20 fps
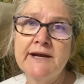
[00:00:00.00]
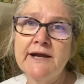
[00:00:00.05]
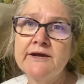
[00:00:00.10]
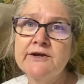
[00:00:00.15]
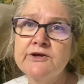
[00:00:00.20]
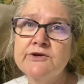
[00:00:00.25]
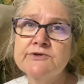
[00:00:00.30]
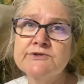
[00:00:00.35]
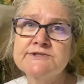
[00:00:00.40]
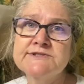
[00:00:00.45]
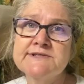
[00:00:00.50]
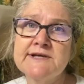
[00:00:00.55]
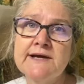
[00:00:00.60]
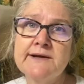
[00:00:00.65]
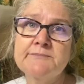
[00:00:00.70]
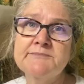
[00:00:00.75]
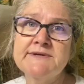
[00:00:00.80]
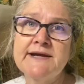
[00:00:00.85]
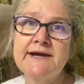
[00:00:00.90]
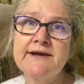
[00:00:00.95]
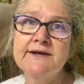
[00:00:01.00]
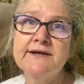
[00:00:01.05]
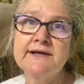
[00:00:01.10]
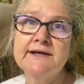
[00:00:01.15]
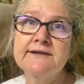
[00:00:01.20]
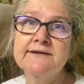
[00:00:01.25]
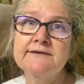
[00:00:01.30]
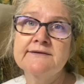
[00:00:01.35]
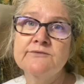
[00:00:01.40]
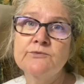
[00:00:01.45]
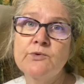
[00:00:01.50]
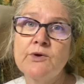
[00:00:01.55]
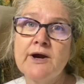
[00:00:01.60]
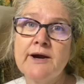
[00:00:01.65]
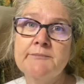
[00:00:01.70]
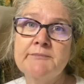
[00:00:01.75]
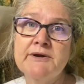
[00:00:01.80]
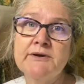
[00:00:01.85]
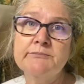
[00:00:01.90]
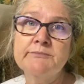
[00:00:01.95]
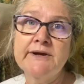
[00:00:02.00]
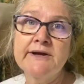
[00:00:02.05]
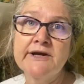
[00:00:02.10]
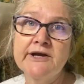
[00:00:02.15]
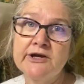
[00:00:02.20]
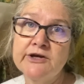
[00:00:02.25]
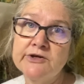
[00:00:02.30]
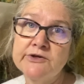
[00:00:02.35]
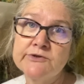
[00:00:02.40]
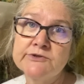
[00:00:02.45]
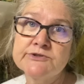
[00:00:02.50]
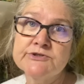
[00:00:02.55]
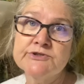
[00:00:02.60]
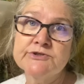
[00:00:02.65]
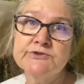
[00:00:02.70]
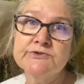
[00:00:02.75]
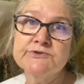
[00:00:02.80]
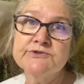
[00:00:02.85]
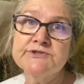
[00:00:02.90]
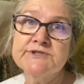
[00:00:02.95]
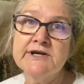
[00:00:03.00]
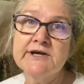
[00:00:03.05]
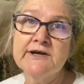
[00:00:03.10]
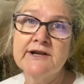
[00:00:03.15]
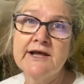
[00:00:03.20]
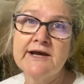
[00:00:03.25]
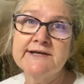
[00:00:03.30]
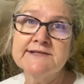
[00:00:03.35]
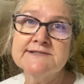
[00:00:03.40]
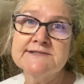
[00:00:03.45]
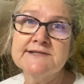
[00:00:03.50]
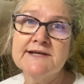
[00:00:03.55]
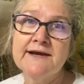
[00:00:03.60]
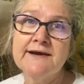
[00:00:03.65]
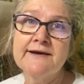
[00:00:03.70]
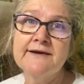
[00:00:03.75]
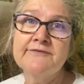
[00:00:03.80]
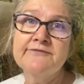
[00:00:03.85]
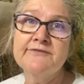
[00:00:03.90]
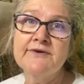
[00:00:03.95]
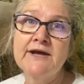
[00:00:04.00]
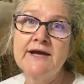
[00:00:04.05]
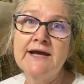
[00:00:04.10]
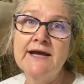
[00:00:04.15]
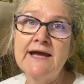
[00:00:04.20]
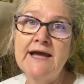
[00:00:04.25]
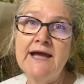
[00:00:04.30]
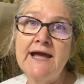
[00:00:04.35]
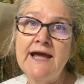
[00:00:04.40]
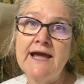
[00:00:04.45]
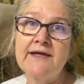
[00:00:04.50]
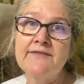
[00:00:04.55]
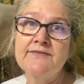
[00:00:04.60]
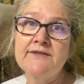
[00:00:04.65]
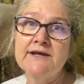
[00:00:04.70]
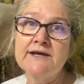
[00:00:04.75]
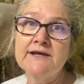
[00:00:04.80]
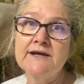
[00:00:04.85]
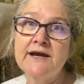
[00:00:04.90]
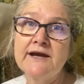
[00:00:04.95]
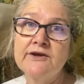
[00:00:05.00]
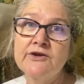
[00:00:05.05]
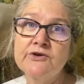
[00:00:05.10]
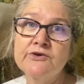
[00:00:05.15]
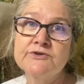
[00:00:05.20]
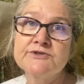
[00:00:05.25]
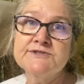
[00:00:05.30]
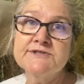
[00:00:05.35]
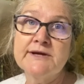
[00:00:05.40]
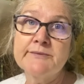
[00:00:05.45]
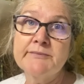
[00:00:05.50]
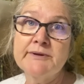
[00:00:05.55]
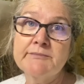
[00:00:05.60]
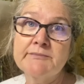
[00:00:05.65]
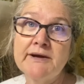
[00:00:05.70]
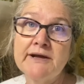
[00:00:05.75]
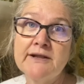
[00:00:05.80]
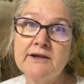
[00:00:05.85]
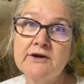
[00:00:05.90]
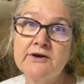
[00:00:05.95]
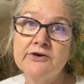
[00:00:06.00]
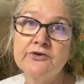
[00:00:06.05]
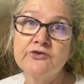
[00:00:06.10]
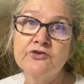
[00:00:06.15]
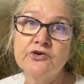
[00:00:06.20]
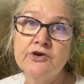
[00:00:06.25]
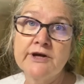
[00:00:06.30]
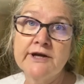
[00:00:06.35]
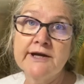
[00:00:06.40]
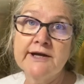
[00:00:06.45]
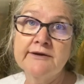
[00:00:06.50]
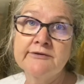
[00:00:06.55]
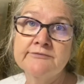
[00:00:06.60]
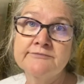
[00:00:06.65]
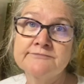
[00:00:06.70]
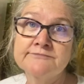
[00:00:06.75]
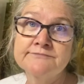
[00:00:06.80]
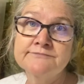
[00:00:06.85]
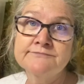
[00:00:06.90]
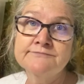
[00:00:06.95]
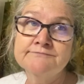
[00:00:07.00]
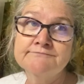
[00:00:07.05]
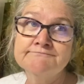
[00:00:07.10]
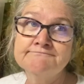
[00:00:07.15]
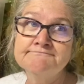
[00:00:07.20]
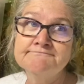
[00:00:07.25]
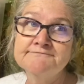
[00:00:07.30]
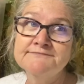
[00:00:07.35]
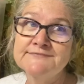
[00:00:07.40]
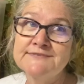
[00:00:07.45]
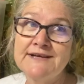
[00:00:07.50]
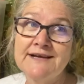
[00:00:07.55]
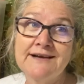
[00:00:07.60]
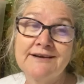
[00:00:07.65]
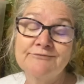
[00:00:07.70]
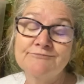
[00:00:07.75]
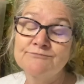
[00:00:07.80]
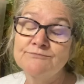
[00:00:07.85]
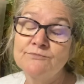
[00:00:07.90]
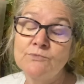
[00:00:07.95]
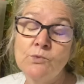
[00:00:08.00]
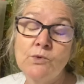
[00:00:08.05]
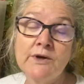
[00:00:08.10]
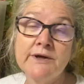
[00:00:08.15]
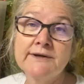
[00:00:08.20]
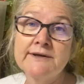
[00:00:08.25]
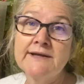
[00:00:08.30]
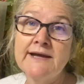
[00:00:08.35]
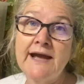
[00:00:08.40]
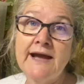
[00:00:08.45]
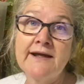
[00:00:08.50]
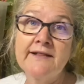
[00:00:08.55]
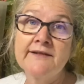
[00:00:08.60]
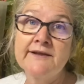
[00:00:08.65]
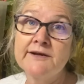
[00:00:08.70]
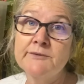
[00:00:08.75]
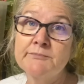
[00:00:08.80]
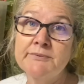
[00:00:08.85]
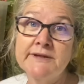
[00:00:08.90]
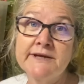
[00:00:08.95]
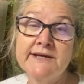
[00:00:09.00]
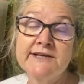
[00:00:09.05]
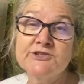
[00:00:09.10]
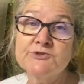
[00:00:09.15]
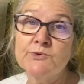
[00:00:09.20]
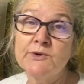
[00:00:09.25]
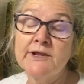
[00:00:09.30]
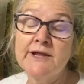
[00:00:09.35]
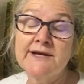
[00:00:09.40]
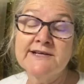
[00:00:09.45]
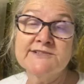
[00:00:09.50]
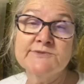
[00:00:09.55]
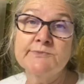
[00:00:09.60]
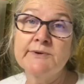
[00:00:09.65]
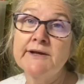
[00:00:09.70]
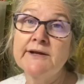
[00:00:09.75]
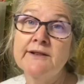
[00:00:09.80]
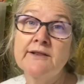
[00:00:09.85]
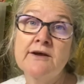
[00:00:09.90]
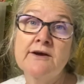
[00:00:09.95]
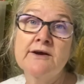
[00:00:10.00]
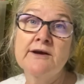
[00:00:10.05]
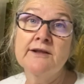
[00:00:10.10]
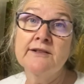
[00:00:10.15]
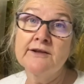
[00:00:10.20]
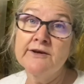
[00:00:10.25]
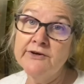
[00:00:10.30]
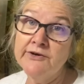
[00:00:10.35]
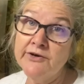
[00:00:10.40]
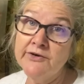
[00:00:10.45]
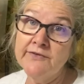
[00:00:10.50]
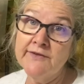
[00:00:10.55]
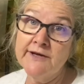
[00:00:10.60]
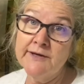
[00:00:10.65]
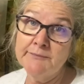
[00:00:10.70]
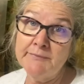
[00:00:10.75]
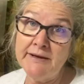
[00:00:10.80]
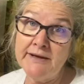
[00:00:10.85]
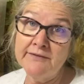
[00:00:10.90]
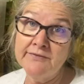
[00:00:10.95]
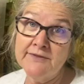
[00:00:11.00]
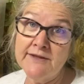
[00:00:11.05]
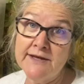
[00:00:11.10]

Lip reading: I use some down in where I milk my goat to sterilize stuff, and then I use some in my laundry. 1 gallon of bleach will last me a lot longer than a month.